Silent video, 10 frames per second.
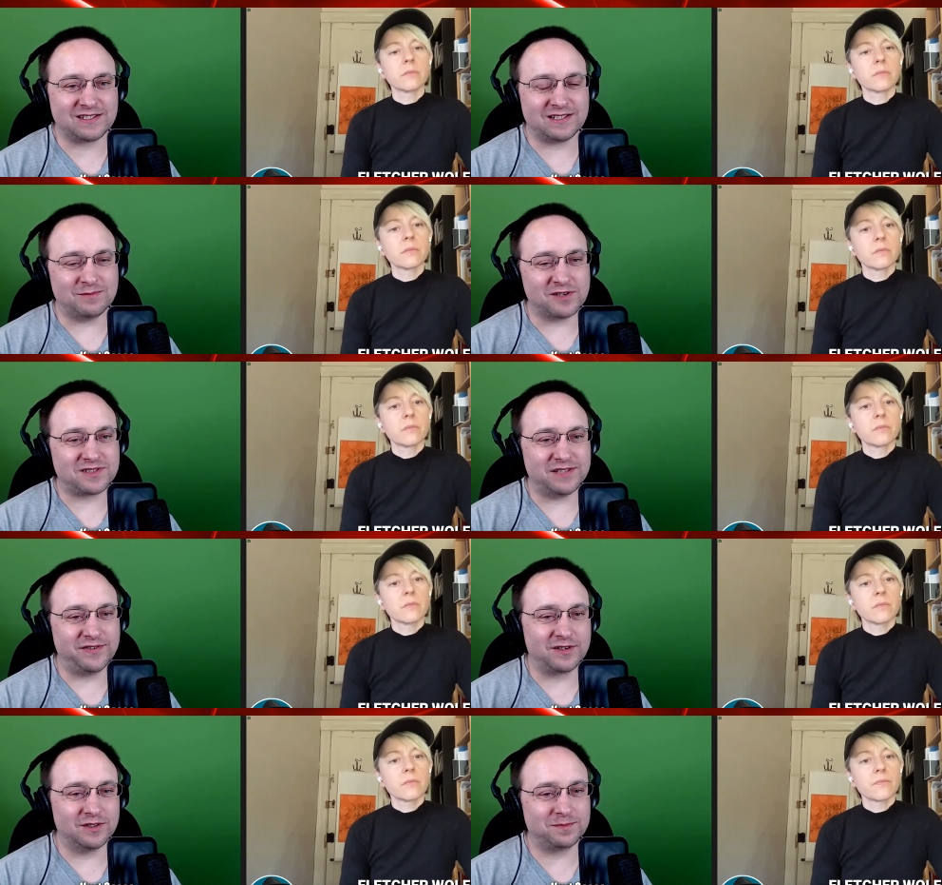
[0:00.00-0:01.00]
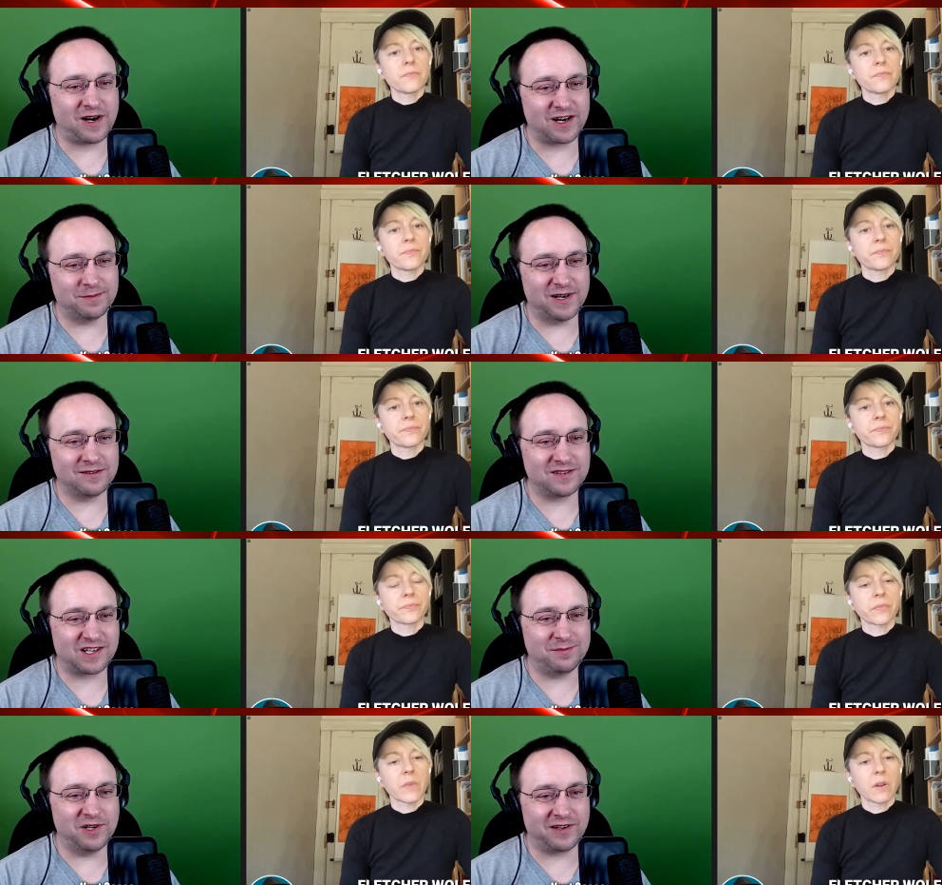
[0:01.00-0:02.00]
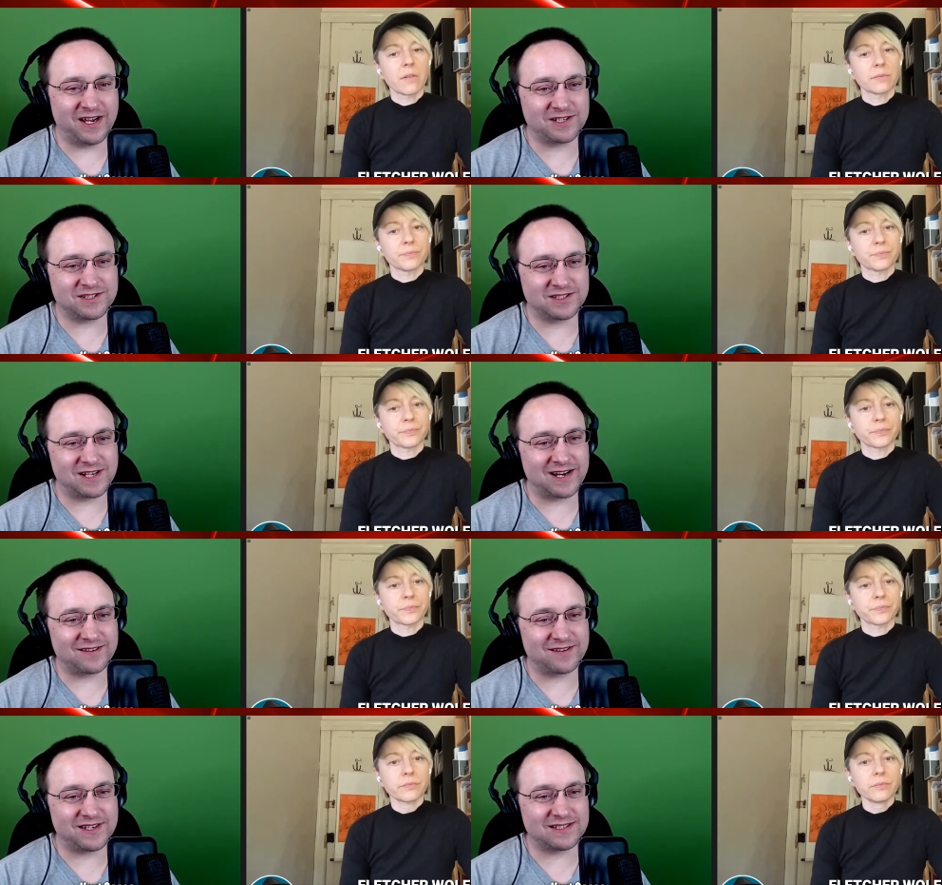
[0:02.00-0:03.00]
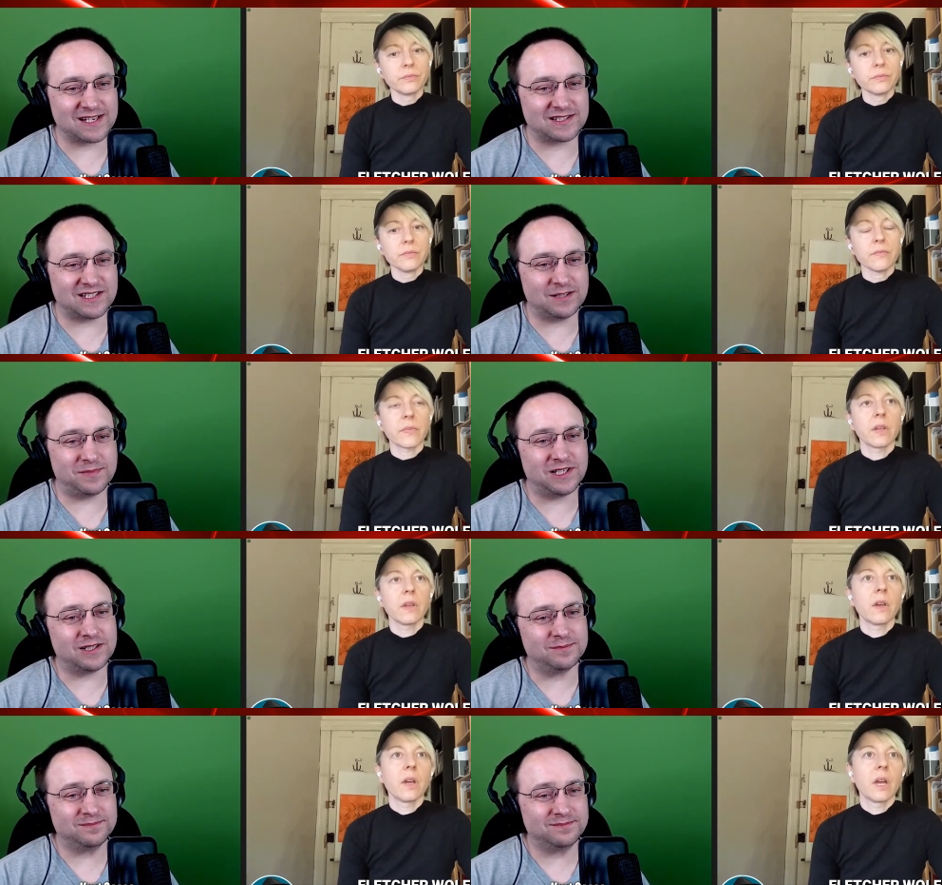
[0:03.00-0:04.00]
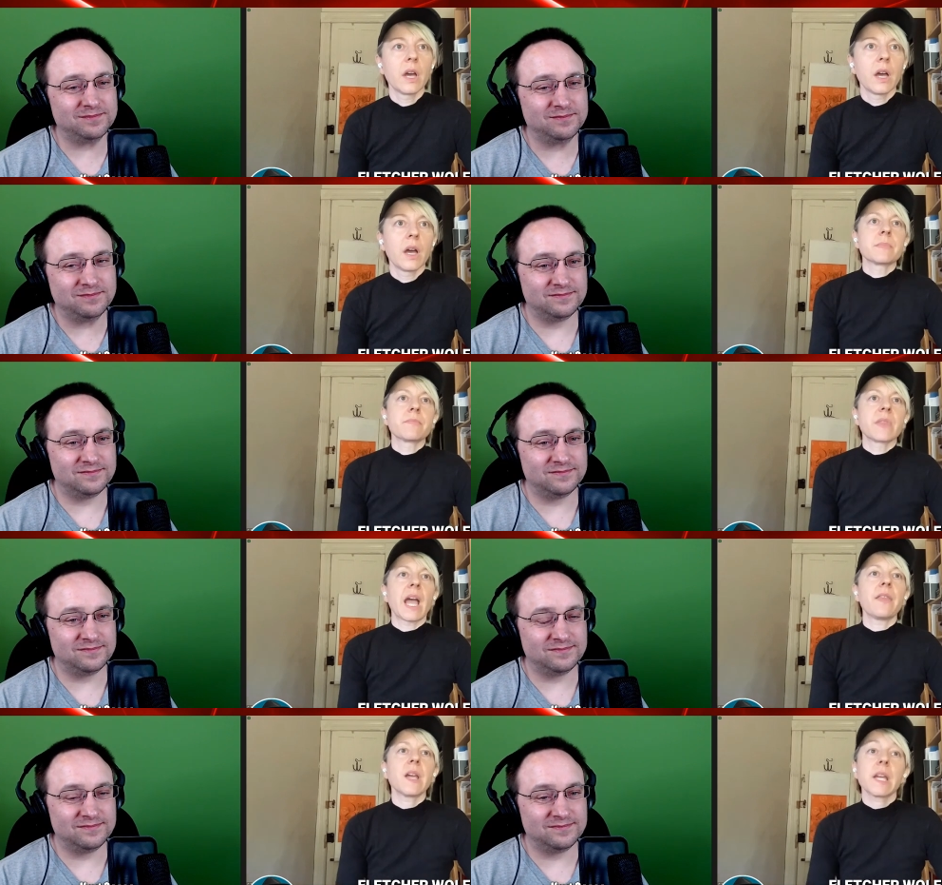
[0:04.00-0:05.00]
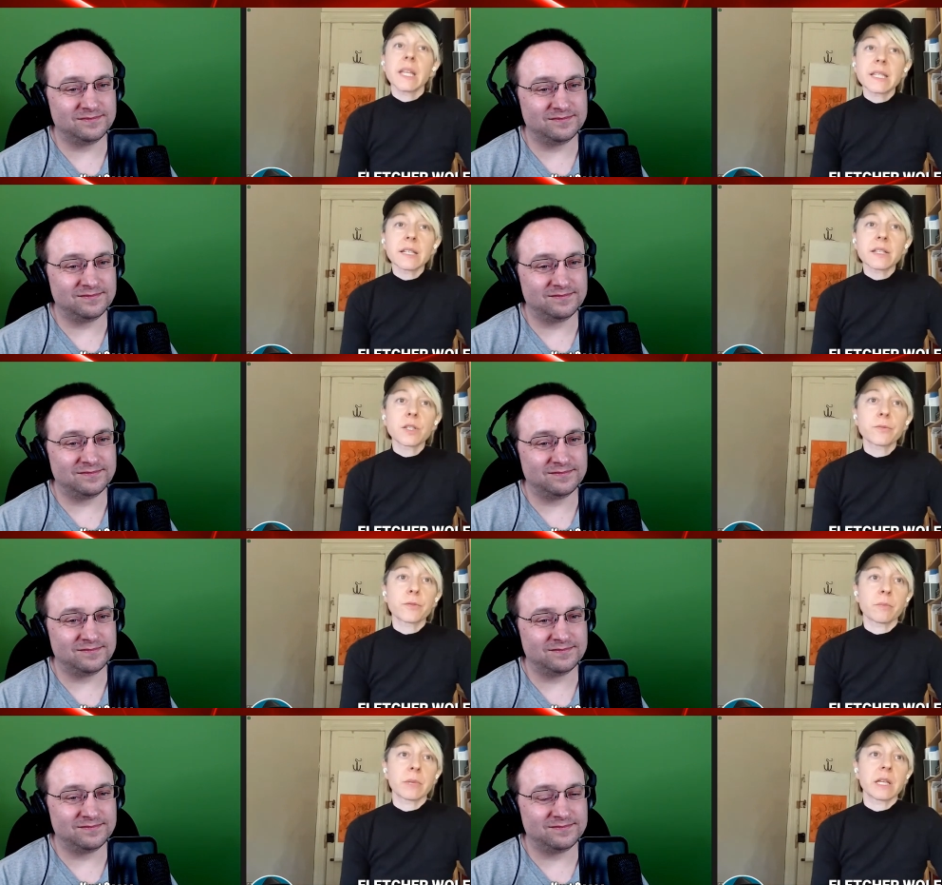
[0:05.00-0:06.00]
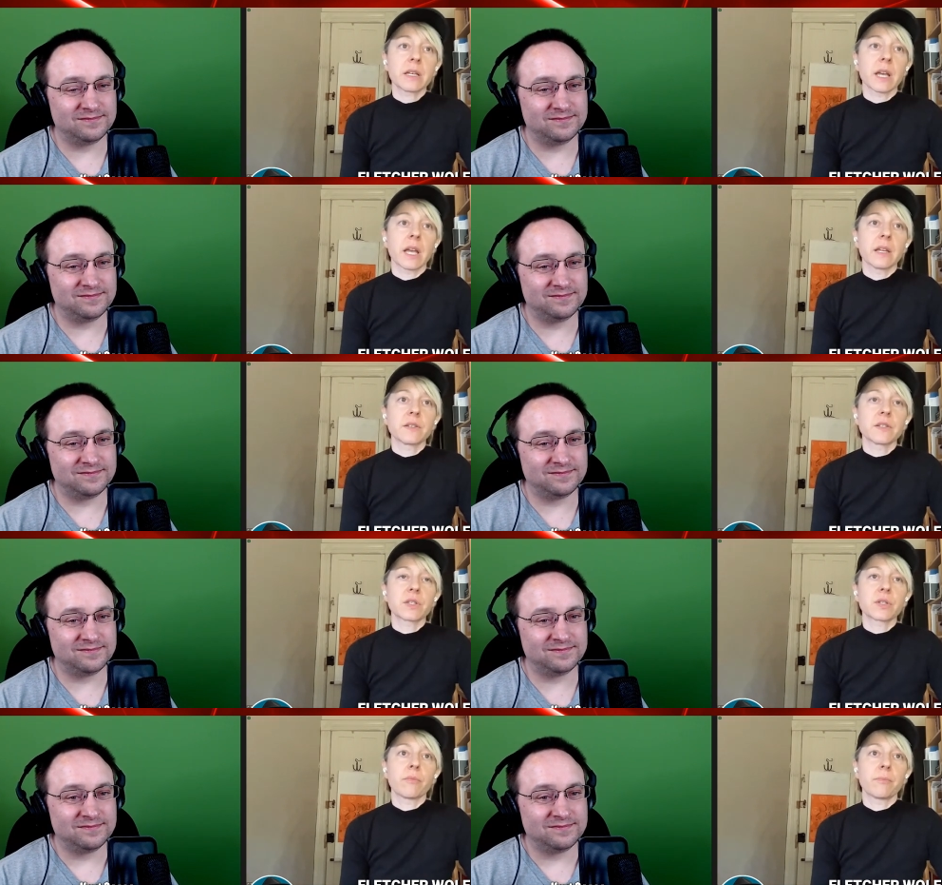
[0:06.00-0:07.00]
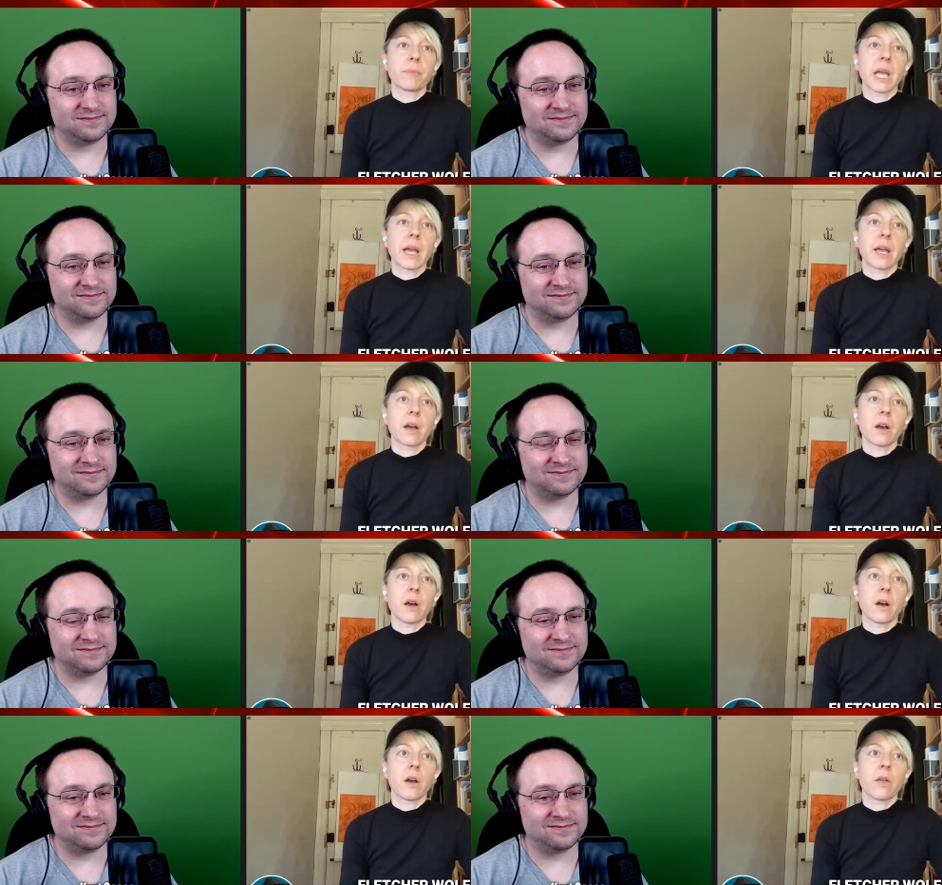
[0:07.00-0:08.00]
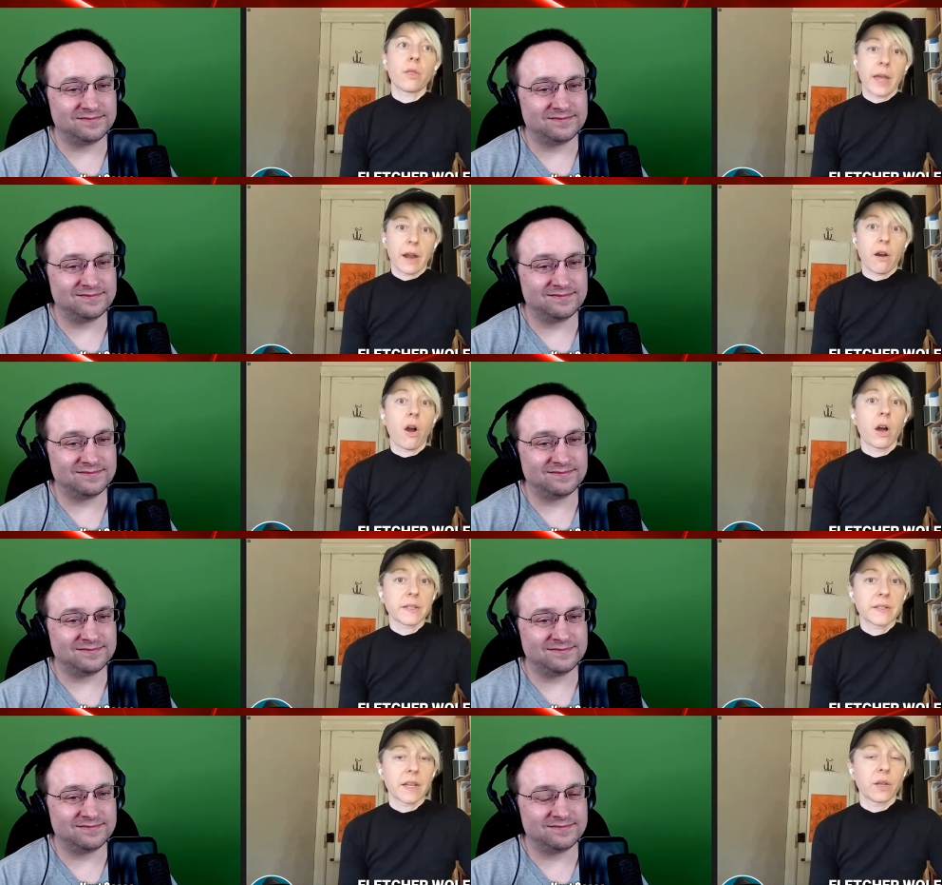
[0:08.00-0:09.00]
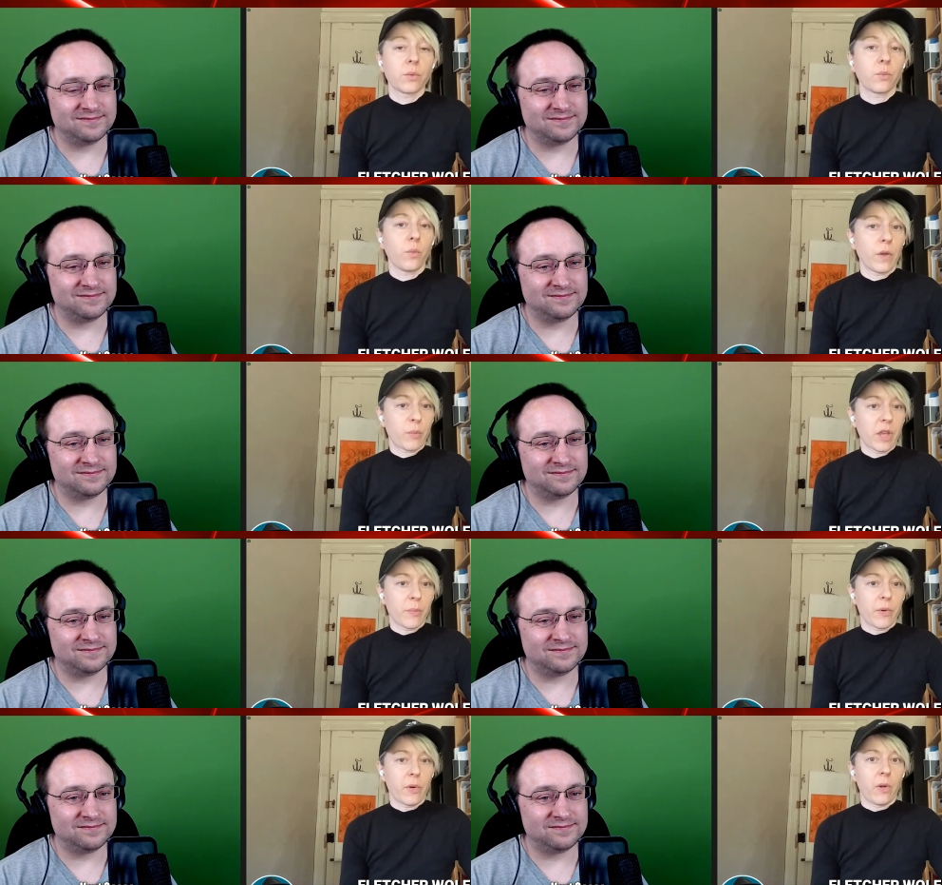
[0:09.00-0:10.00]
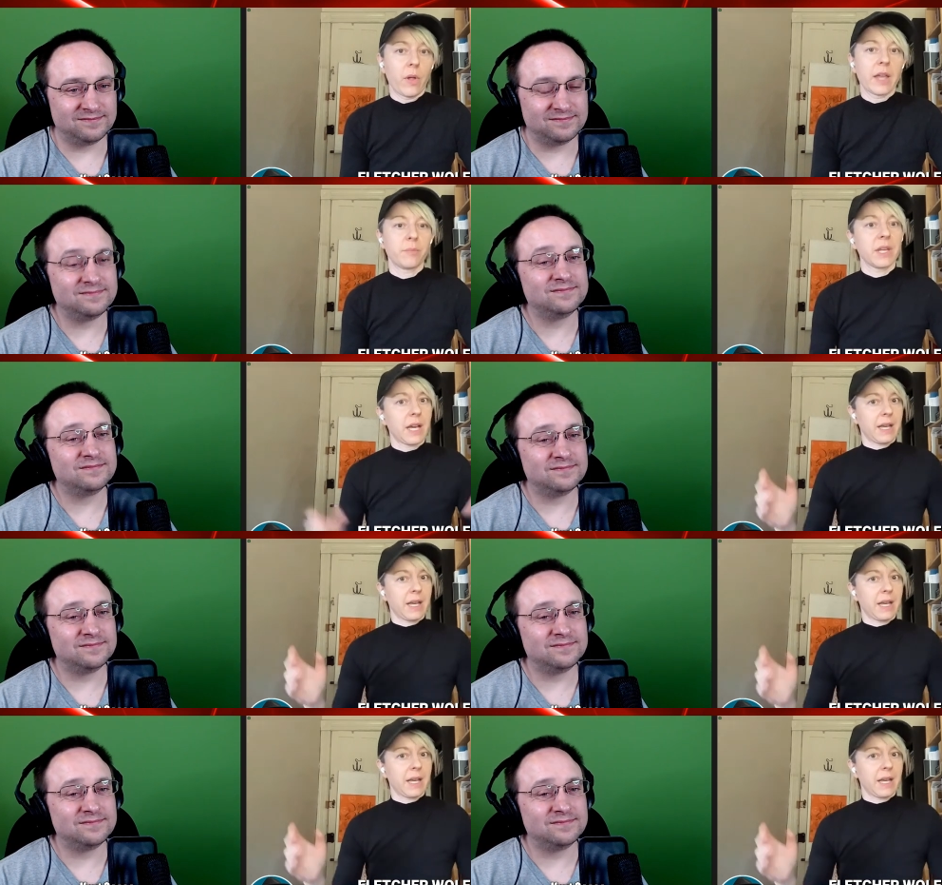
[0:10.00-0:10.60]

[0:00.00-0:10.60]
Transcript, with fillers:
Speaker 1: and most difficult part about the communication side of things as a DP?
Speaker 2: I think easiest for me is being their on set with people and being